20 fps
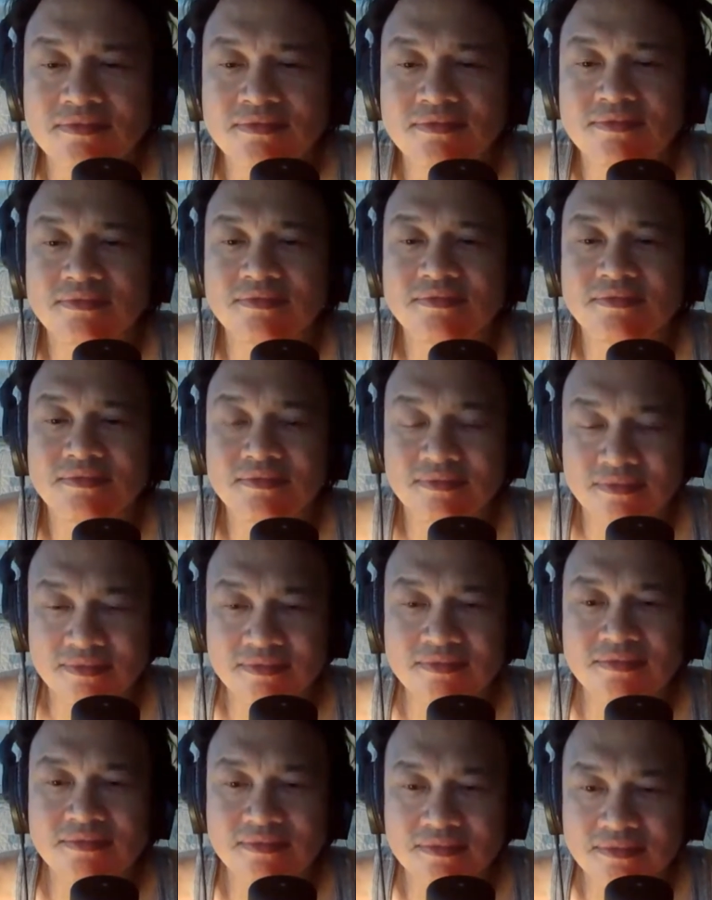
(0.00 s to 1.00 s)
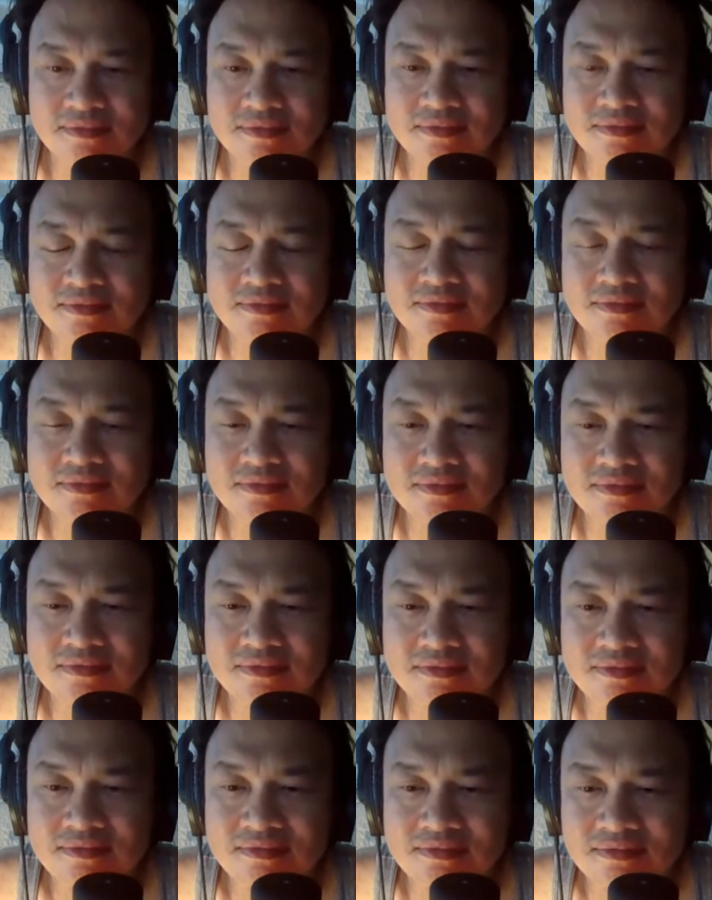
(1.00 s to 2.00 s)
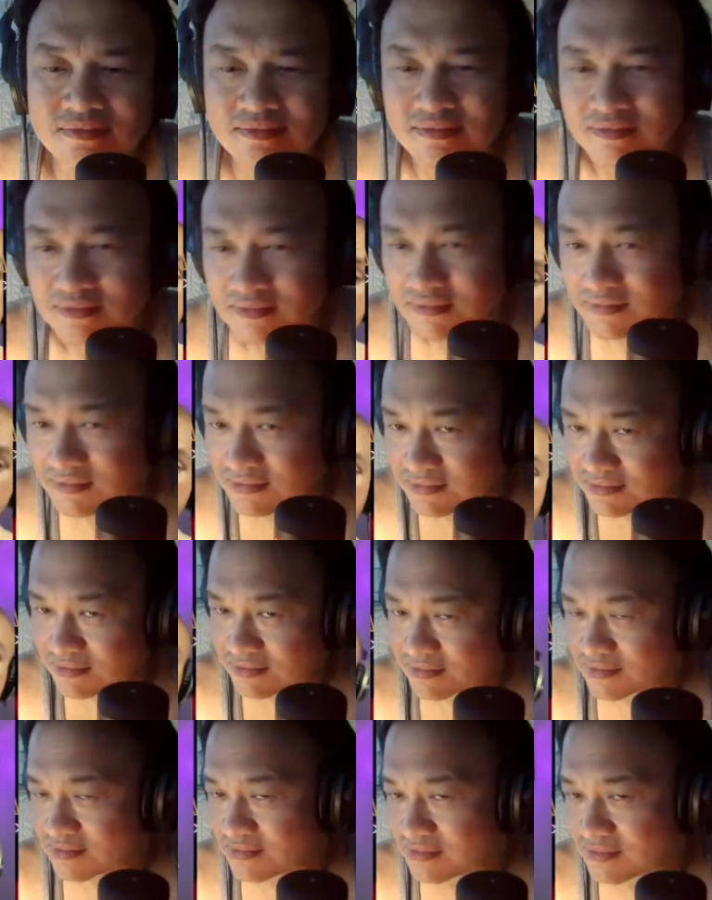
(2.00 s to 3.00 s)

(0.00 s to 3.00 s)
(silent)